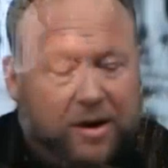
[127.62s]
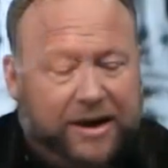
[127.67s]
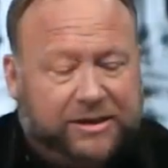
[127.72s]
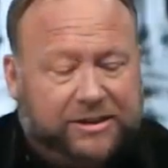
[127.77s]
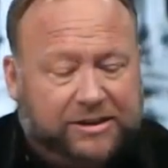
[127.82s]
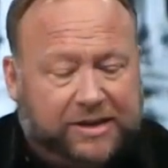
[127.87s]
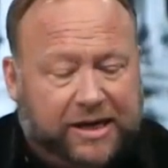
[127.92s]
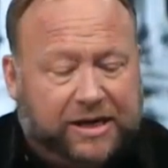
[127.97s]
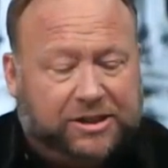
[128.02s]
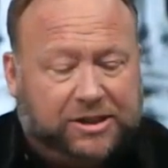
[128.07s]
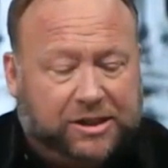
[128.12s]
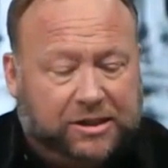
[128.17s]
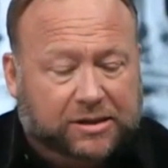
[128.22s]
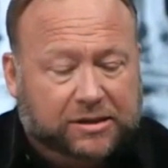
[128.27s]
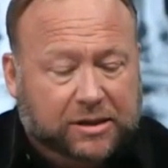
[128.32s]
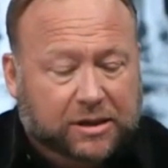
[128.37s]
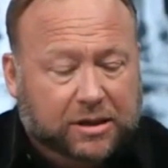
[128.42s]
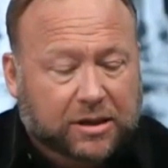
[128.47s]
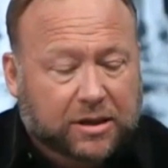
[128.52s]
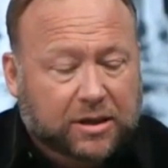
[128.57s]

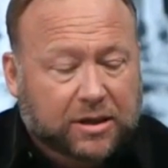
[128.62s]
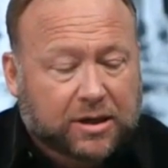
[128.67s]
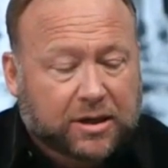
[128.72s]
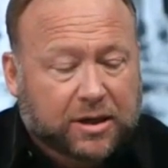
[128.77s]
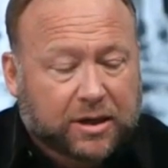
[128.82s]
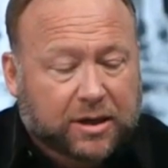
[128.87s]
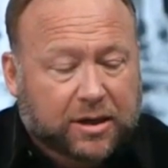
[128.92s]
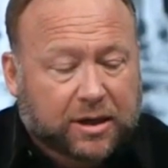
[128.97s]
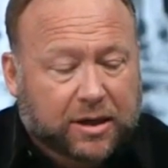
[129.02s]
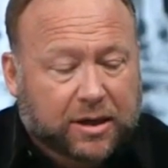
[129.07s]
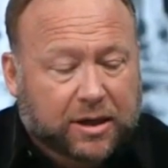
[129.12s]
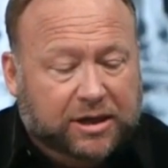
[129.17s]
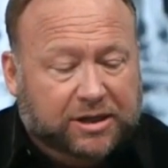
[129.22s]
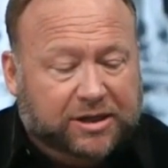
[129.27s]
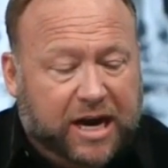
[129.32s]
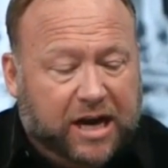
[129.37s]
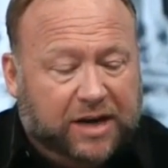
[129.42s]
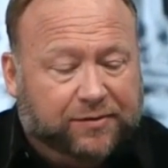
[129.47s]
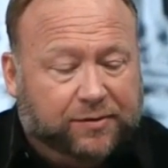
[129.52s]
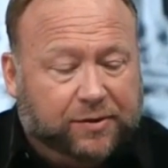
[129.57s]
Extinction. He
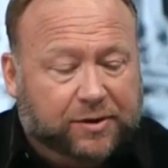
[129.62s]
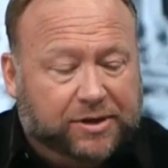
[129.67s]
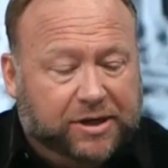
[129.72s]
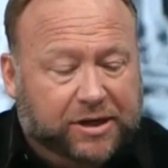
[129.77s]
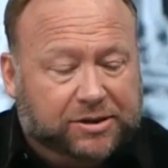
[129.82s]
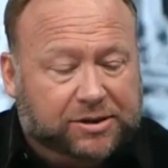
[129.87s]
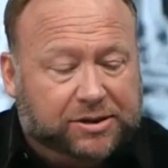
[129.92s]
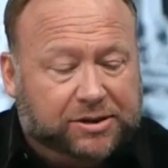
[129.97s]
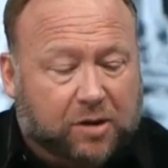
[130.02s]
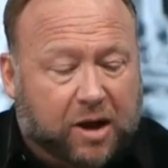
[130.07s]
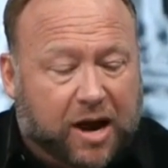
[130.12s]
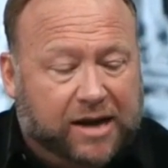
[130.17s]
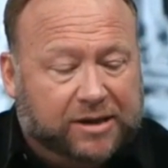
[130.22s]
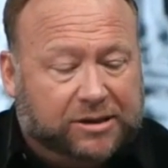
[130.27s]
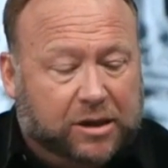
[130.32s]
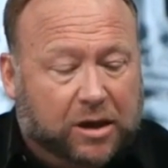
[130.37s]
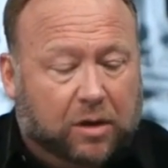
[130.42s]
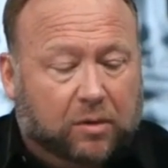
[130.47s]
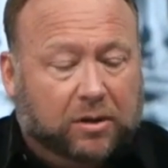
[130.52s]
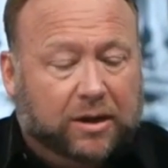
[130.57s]
stands for Jesus
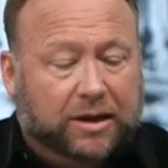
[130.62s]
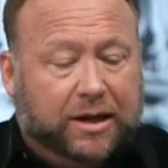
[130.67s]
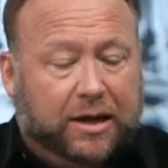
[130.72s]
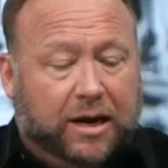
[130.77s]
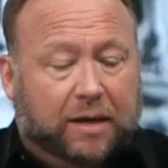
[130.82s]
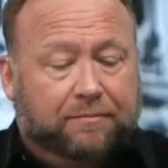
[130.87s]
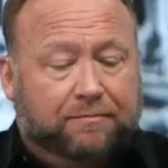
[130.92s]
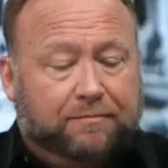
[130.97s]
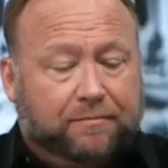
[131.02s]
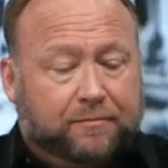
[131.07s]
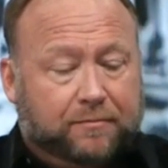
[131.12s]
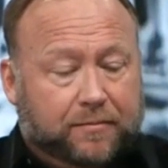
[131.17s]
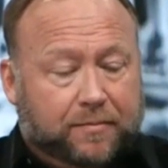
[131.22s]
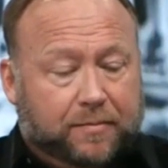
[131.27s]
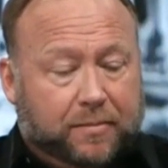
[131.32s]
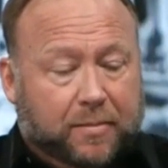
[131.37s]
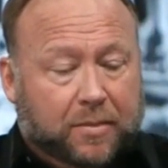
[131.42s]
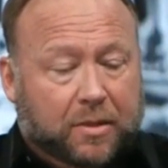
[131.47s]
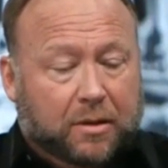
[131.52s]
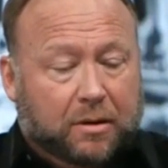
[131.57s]
Christ and only him.
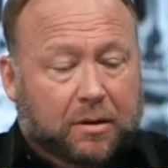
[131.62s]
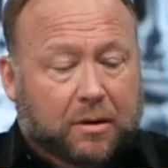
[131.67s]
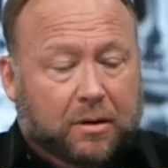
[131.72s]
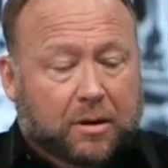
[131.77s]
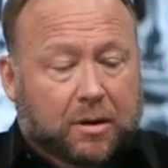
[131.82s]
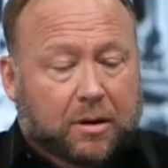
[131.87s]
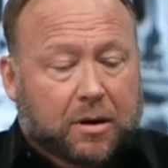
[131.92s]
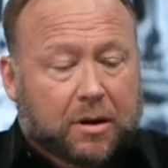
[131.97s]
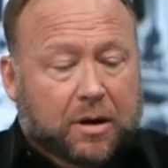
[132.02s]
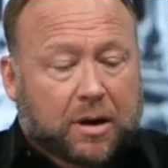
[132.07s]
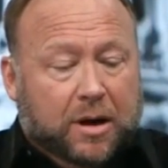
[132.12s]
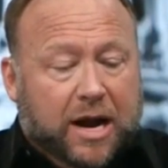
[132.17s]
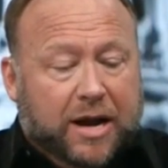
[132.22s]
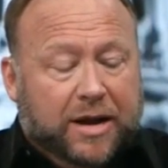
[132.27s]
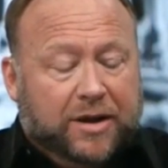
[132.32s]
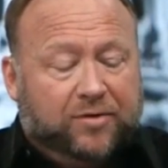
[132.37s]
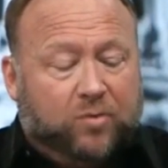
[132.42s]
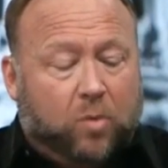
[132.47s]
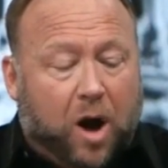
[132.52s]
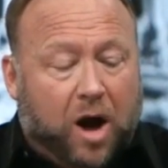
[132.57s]

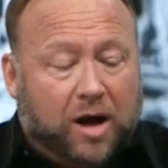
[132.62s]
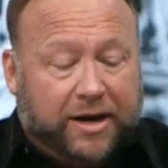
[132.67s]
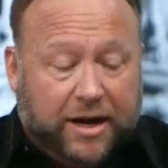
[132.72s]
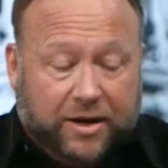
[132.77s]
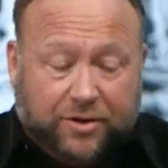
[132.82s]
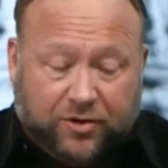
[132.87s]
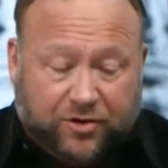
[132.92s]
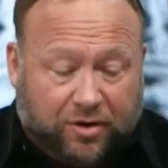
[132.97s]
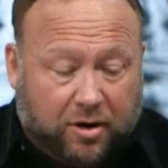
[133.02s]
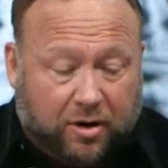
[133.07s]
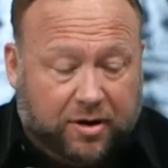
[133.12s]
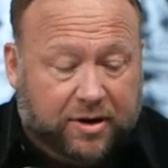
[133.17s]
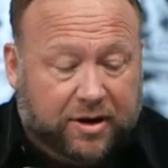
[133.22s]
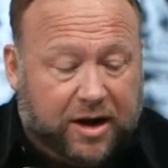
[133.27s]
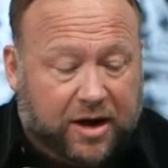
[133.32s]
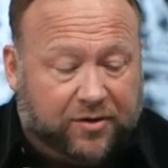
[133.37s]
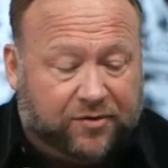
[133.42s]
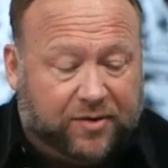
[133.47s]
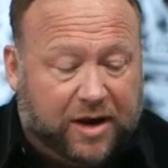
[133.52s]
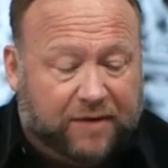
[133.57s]
And he's walking, just started it
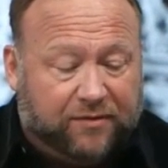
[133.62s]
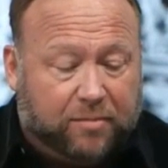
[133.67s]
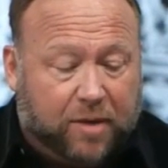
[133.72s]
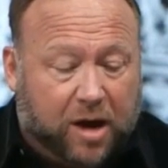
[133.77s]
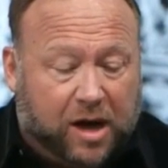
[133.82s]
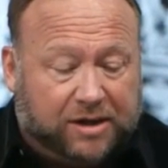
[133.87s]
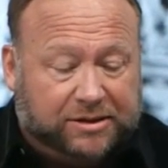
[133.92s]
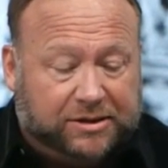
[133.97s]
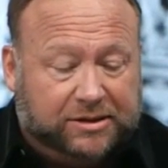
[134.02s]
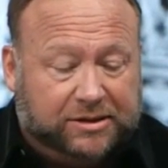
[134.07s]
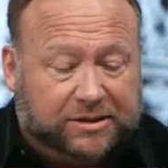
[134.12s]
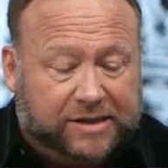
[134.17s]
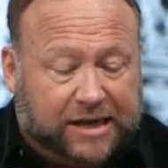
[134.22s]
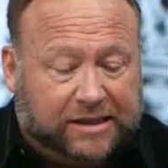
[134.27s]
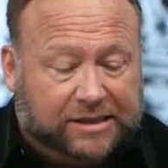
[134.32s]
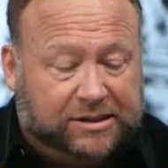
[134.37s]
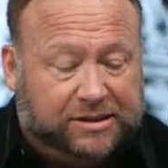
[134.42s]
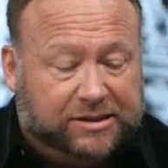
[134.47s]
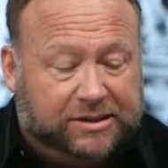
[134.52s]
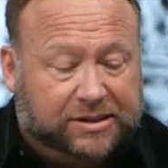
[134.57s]
yesterday, from Austin, Texas to